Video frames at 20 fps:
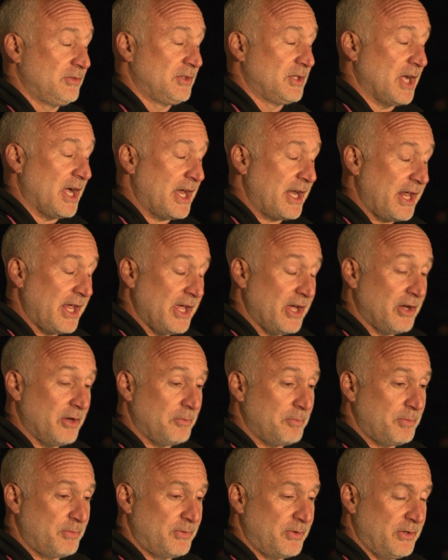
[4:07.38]
got
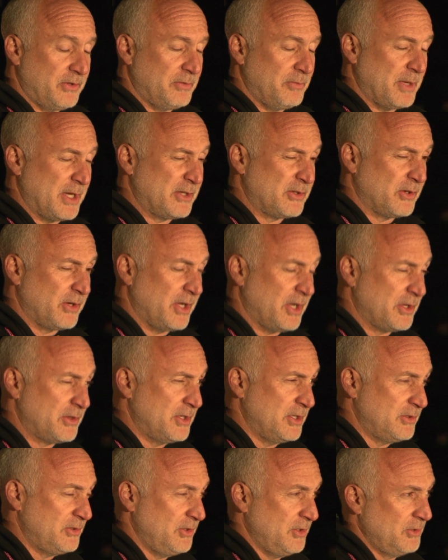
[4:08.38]
help for his mental
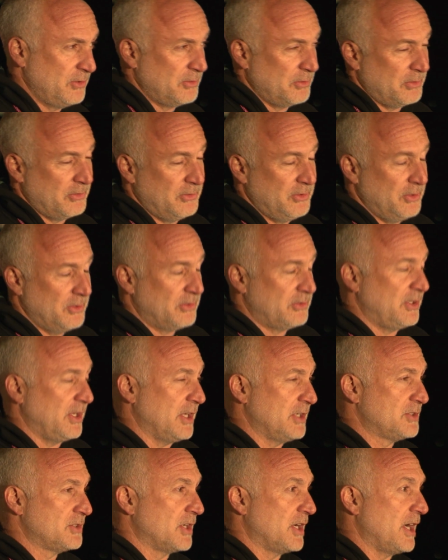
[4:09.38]
health issues and was due to
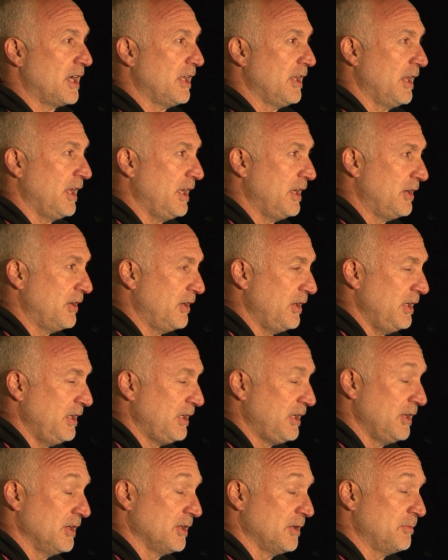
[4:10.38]
stand trial later,
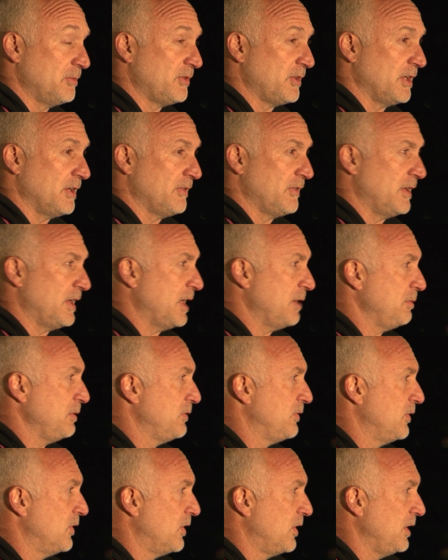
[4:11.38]
he killed himself the night
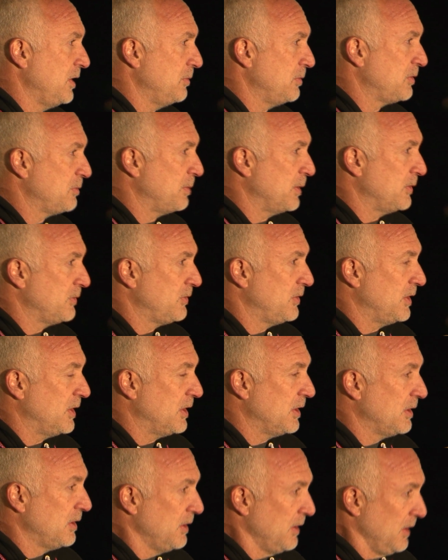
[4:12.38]
before he was supposed
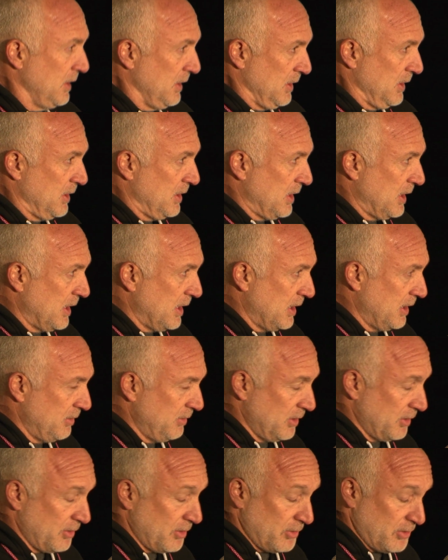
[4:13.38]
to,
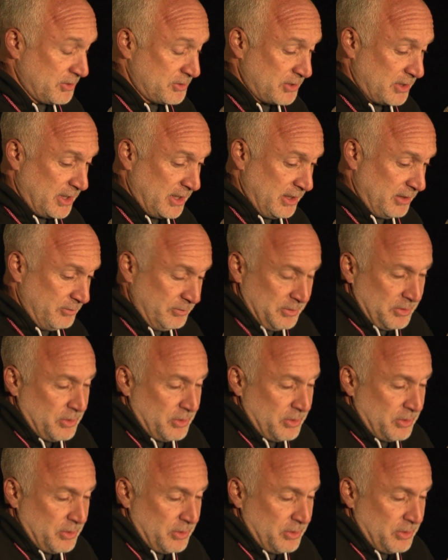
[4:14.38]
go to trial.